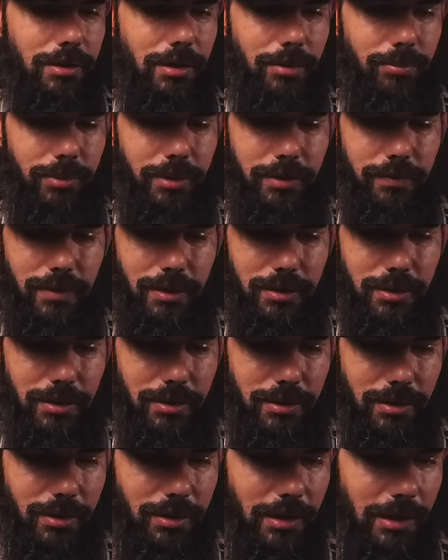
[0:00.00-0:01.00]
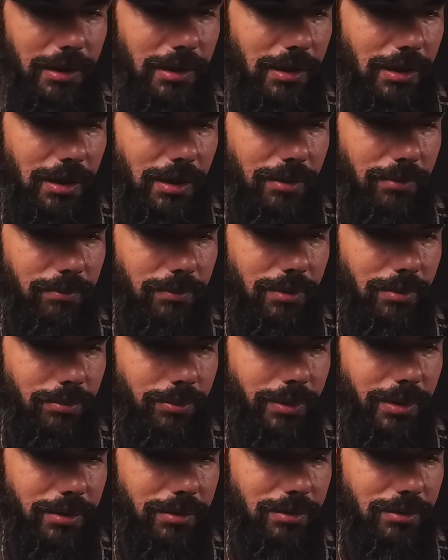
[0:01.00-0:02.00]
I believe this is a 90 amp
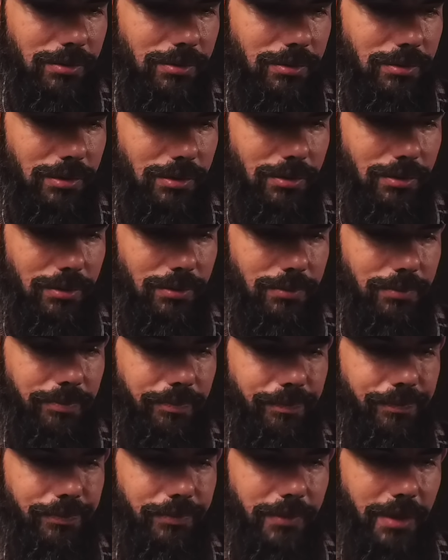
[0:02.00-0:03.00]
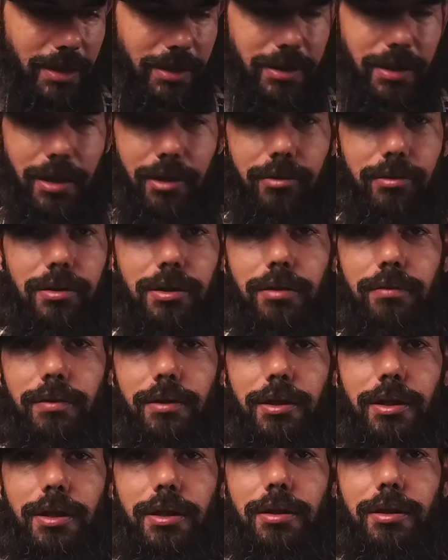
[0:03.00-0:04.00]
compressor, so I doubt it's ever
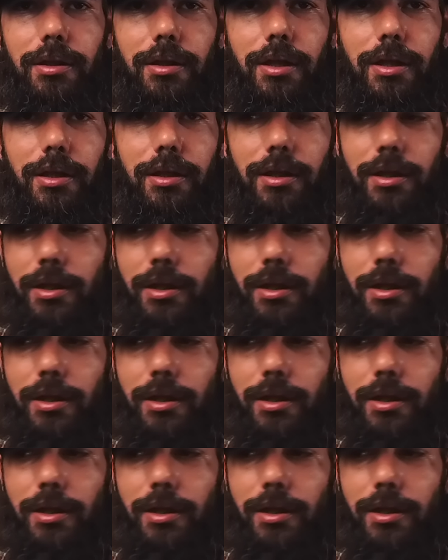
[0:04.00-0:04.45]
going to hit the 90